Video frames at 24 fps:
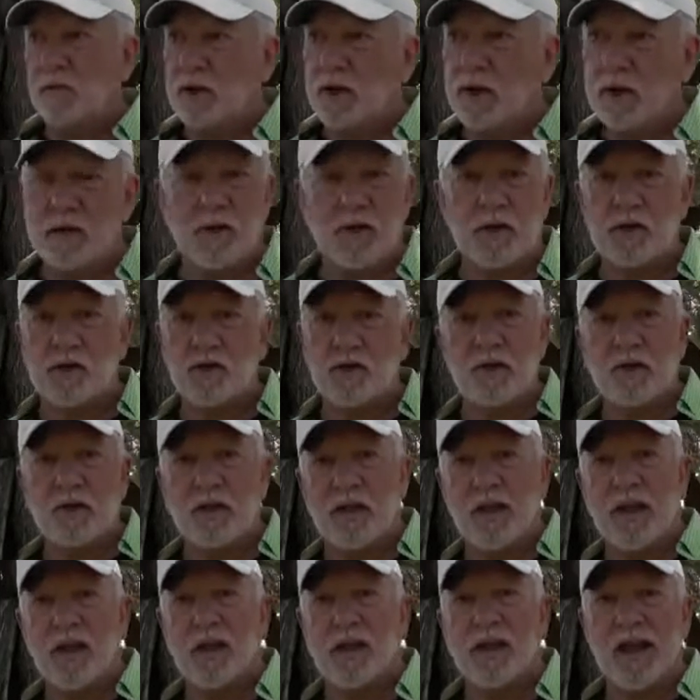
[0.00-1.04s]
We need to be
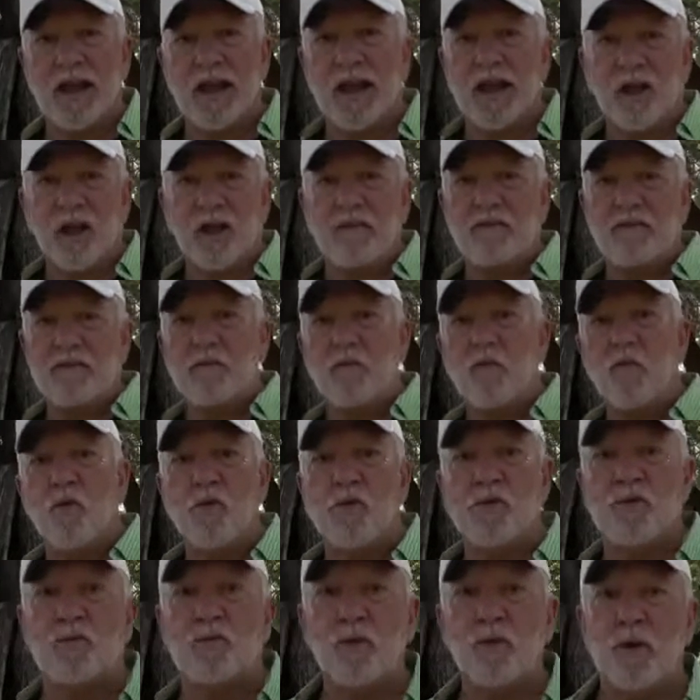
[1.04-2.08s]
doing that now even
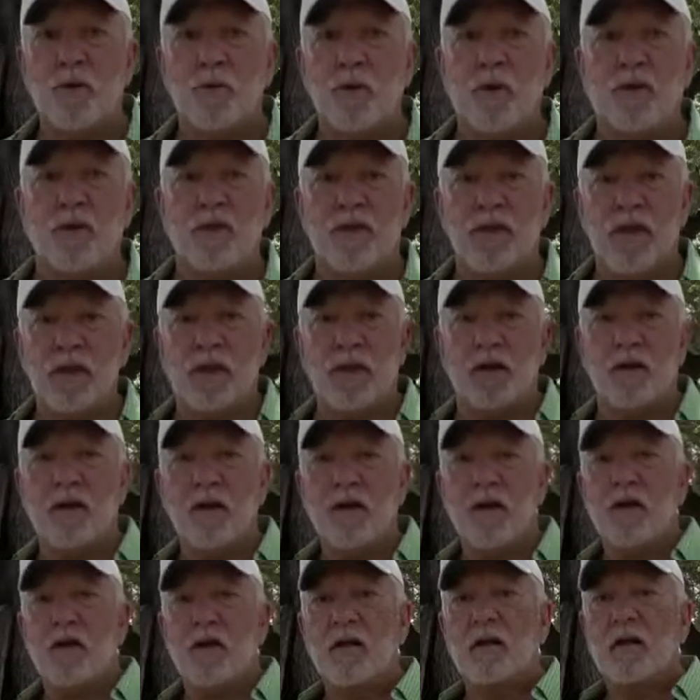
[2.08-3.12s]
more than we were then.
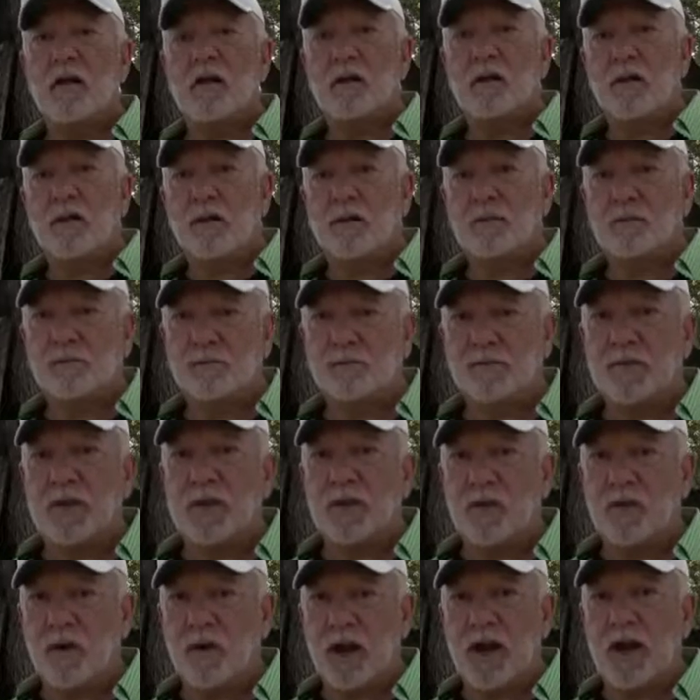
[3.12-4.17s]

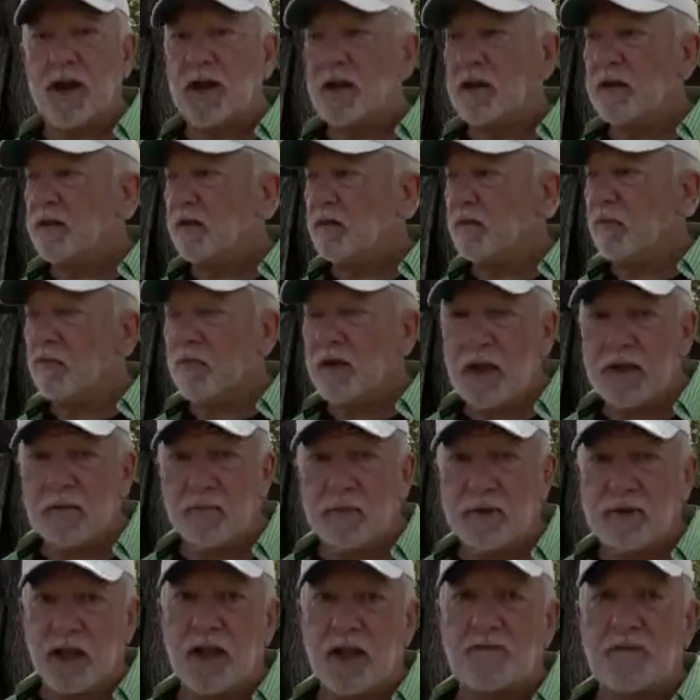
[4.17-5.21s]
Granted,
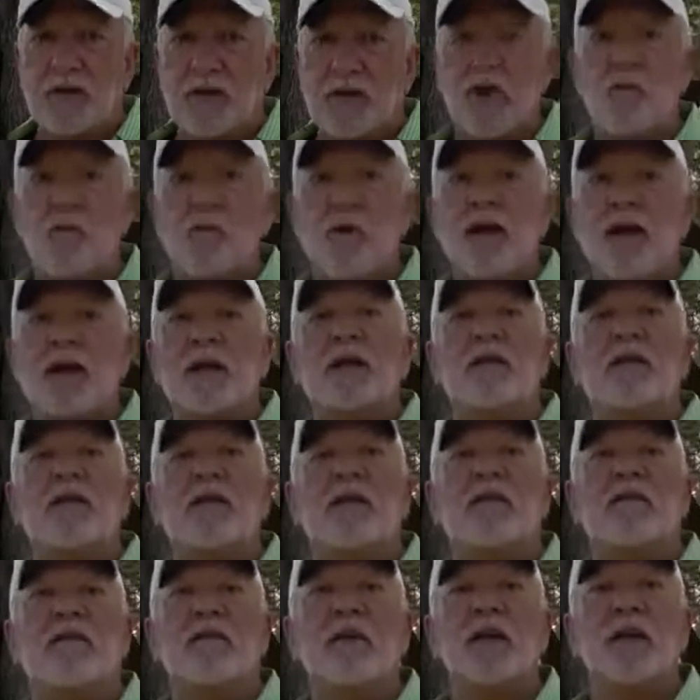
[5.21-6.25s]
we still have to go make a
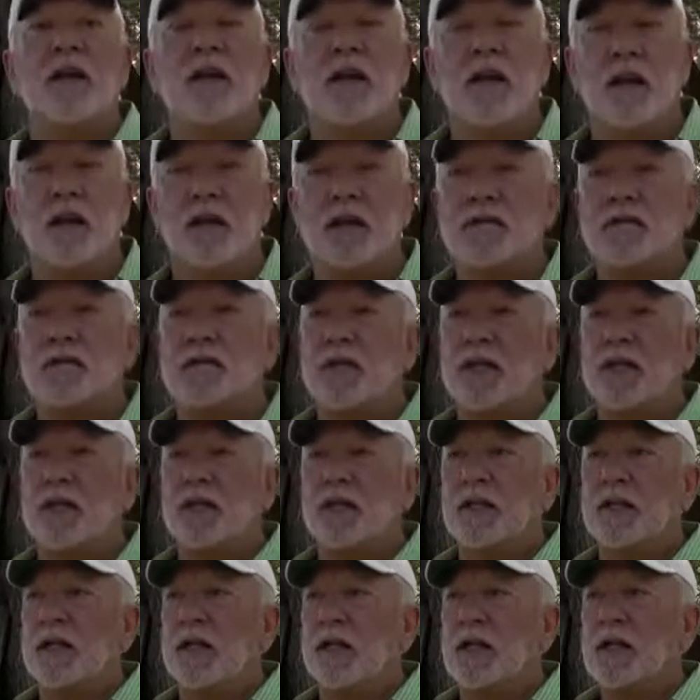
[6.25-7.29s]
living, and I
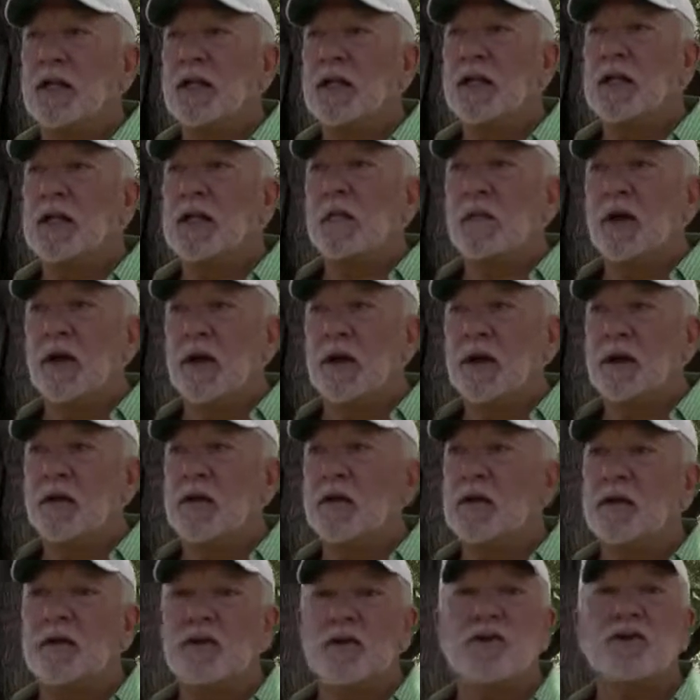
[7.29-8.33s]
understand that, but
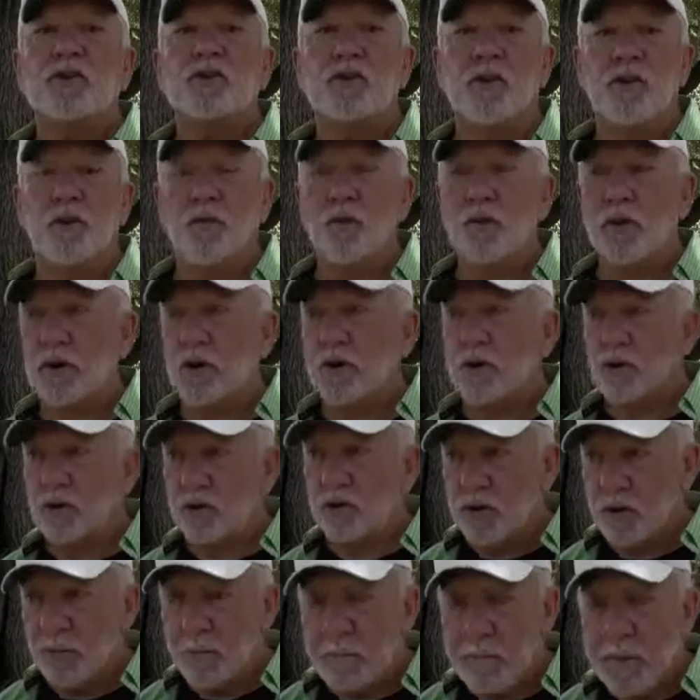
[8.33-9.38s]
just do
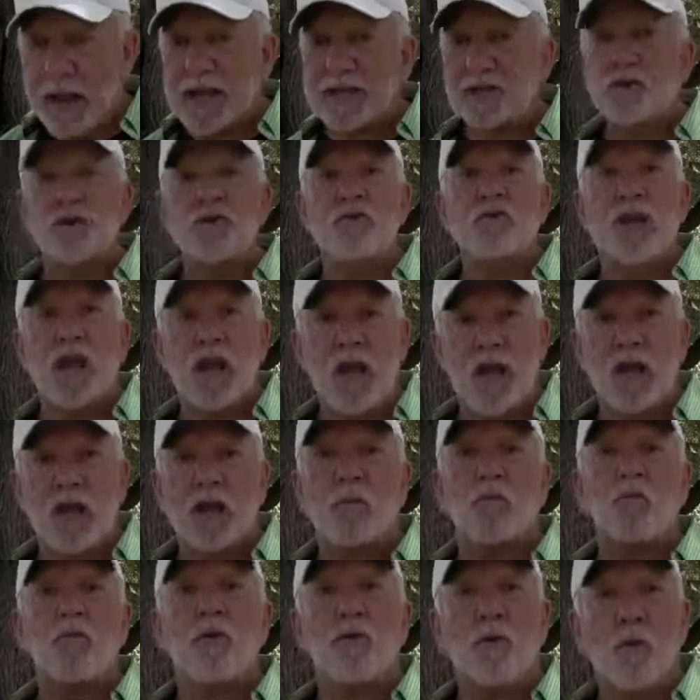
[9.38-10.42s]
the best you
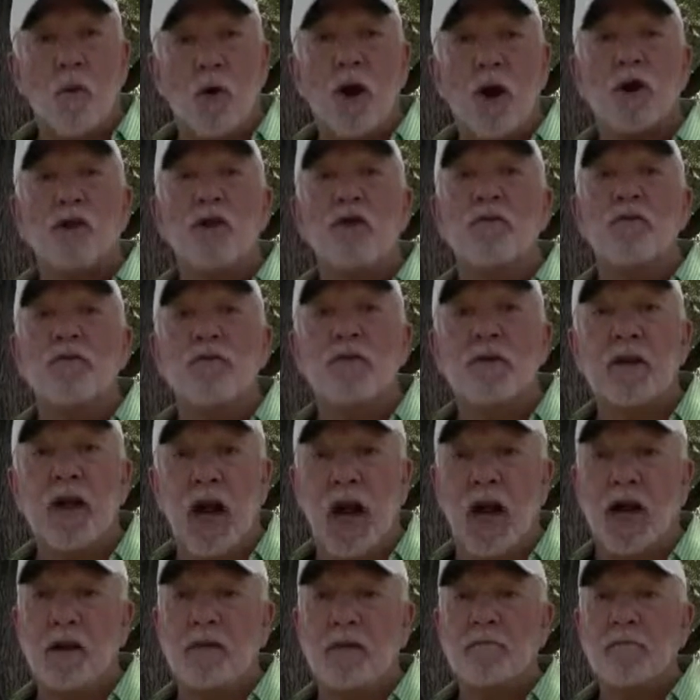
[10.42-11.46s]
can with what you've
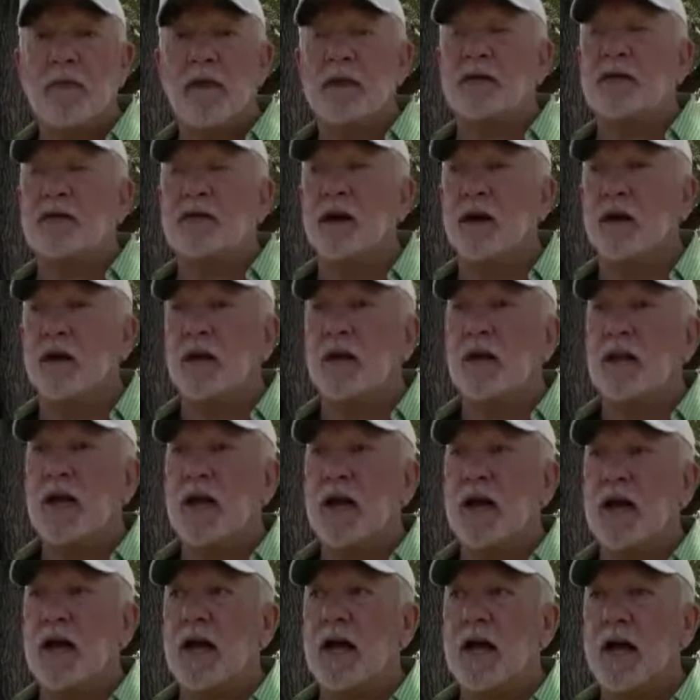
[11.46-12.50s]
got. That's all
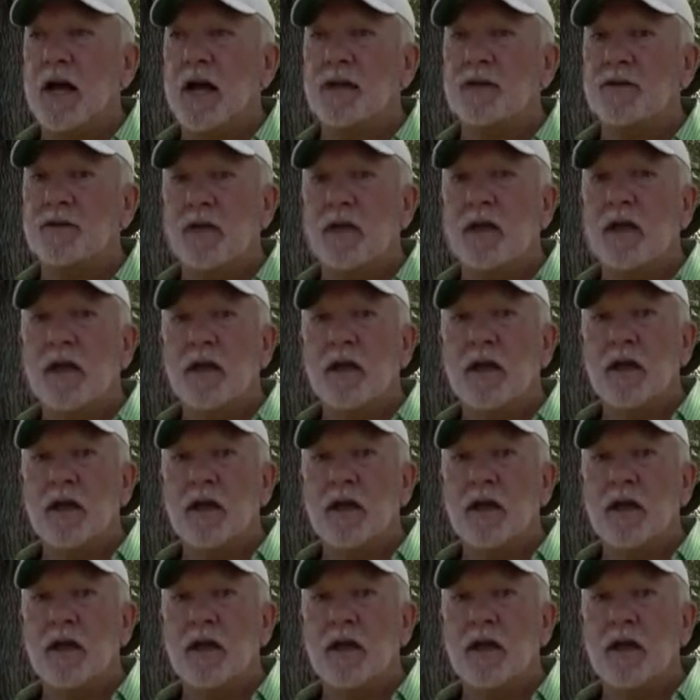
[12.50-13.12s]
I ask.